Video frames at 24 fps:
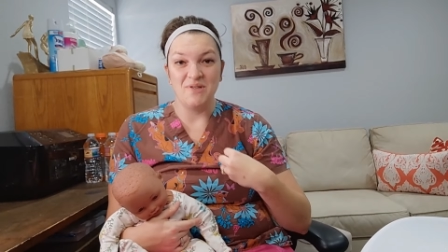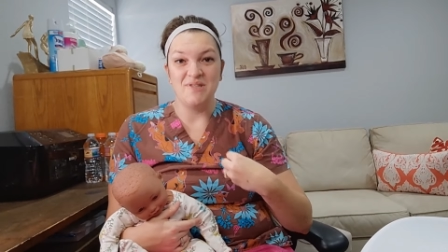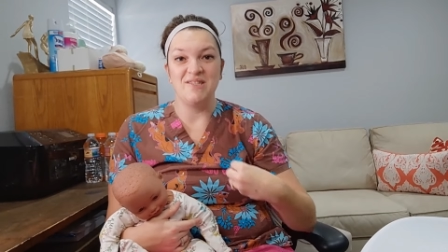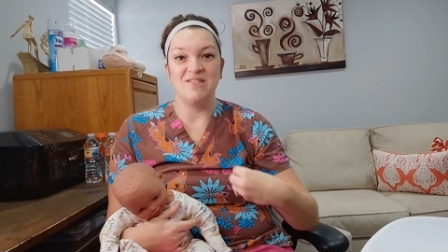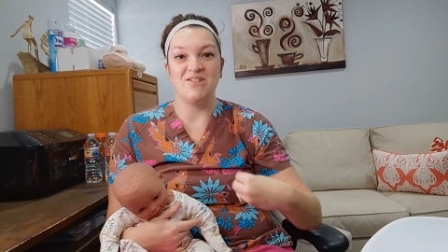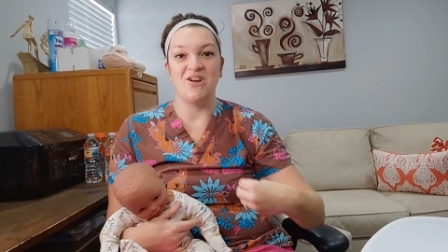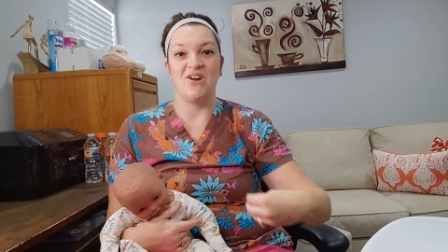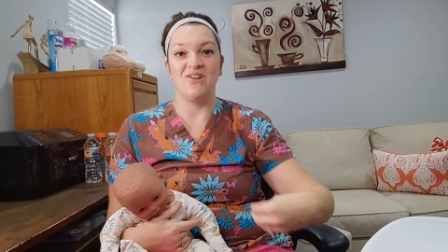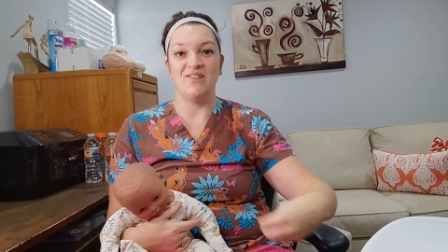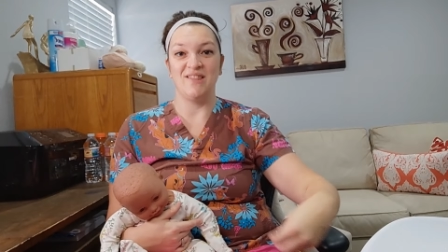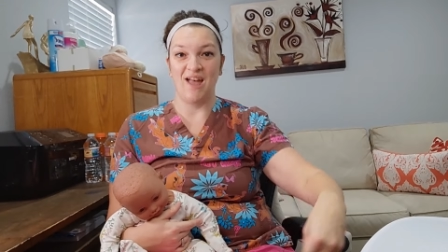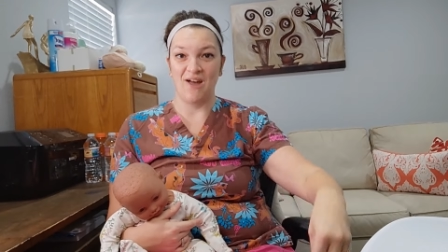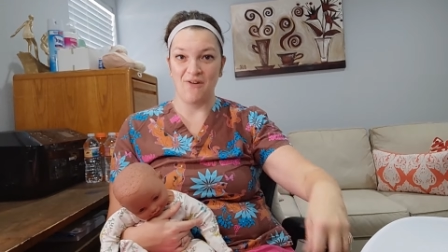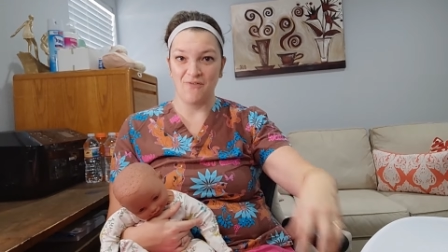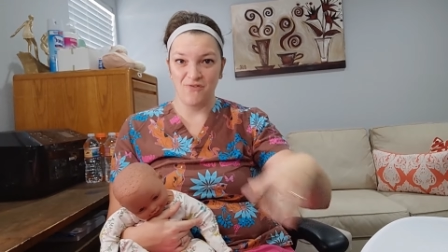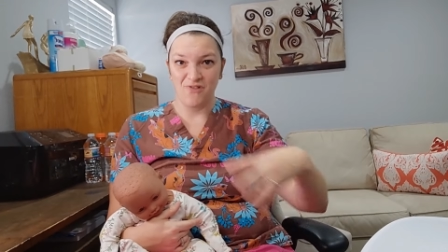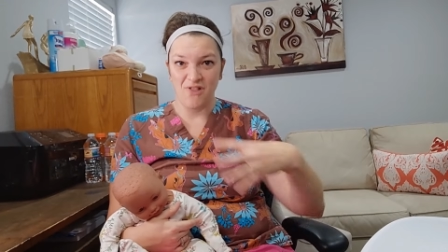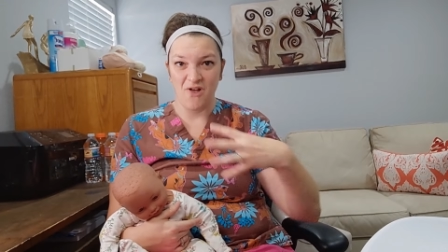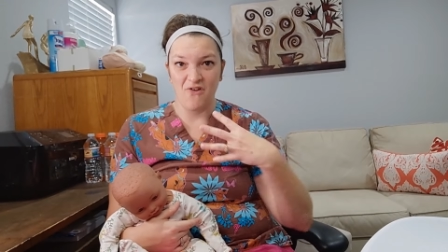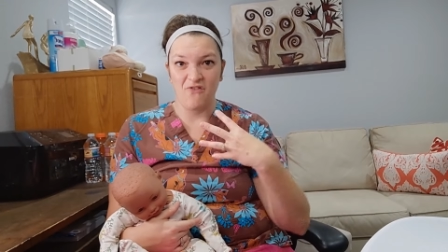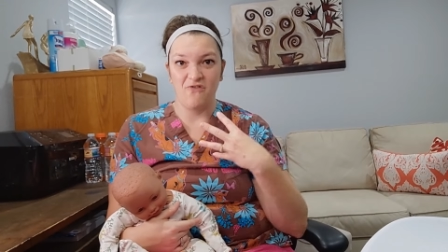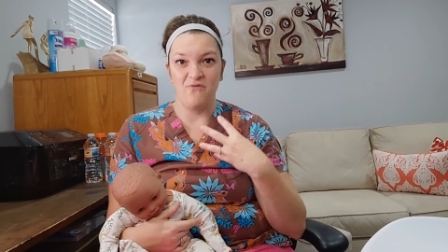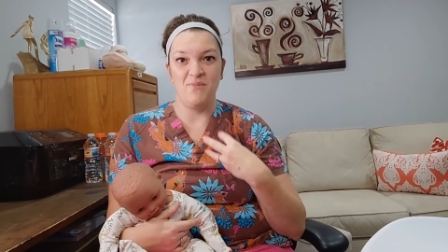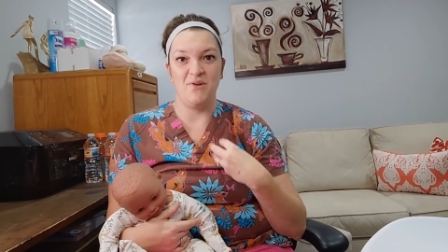start that
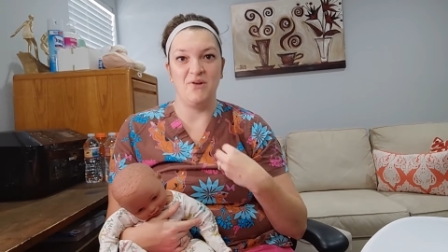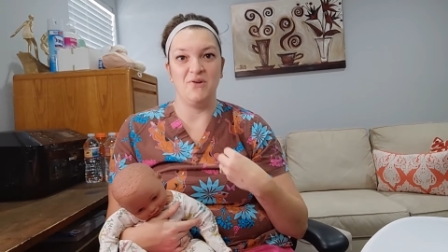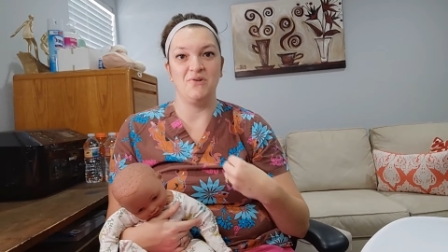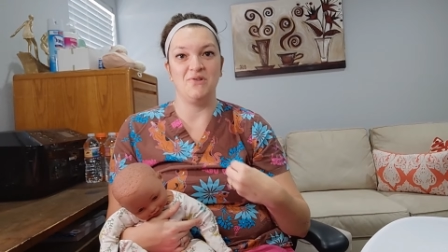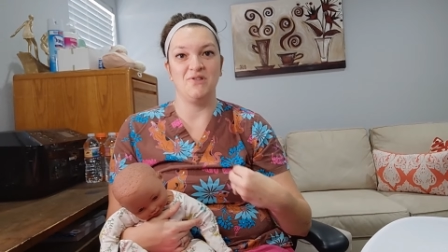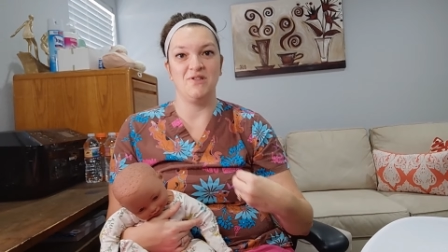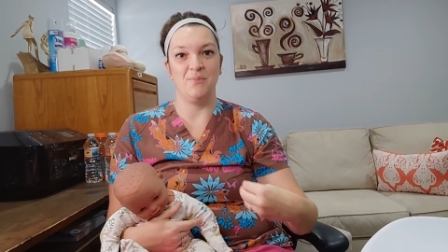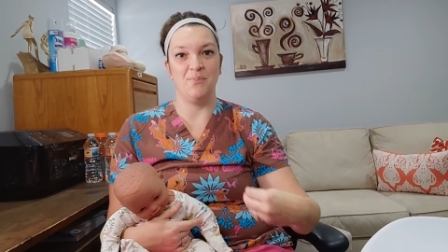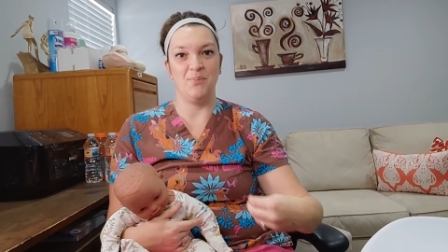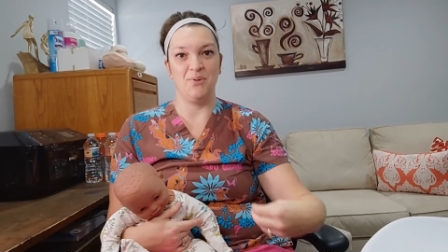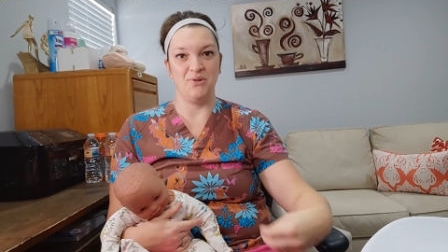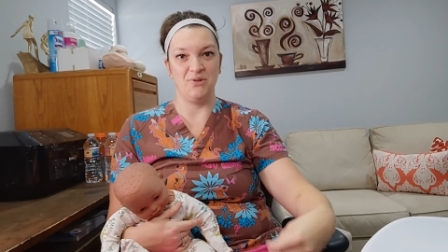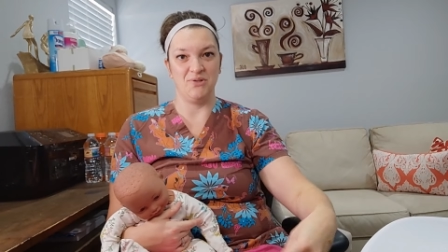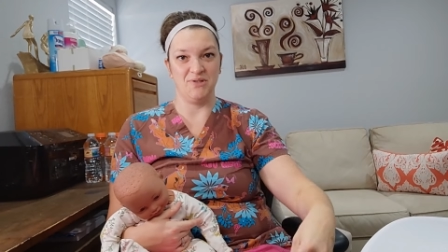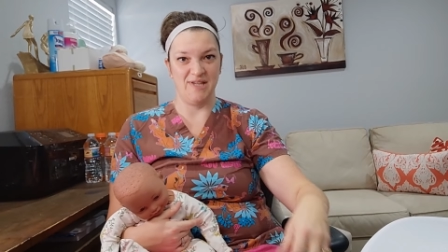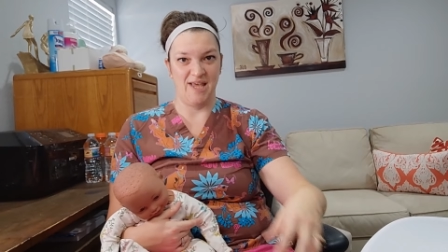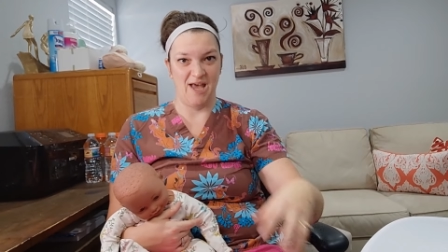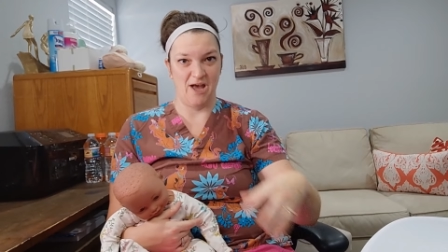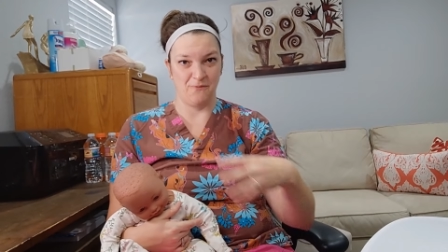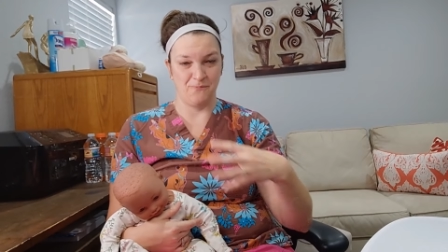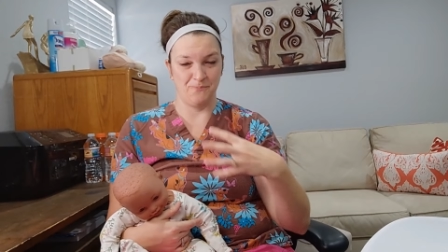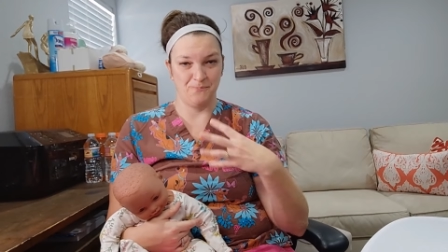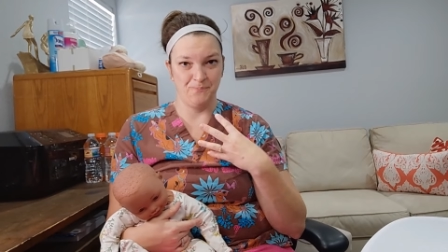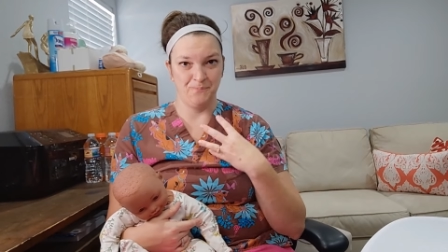flow of milk to pull
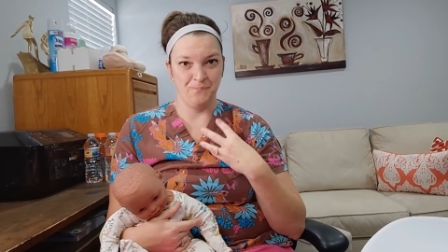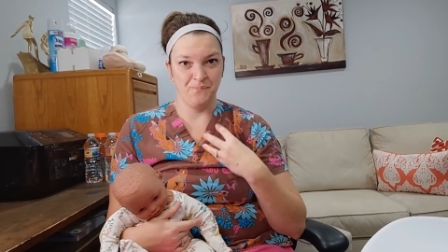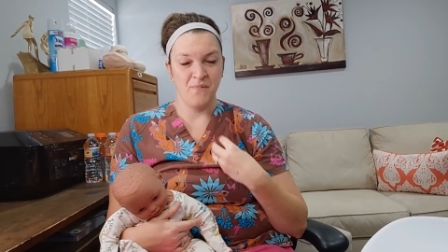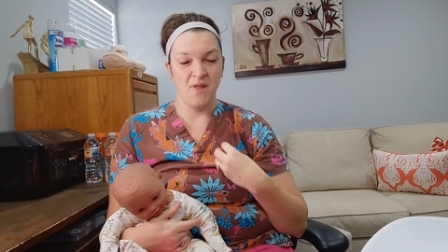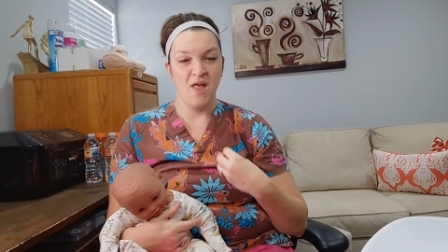down.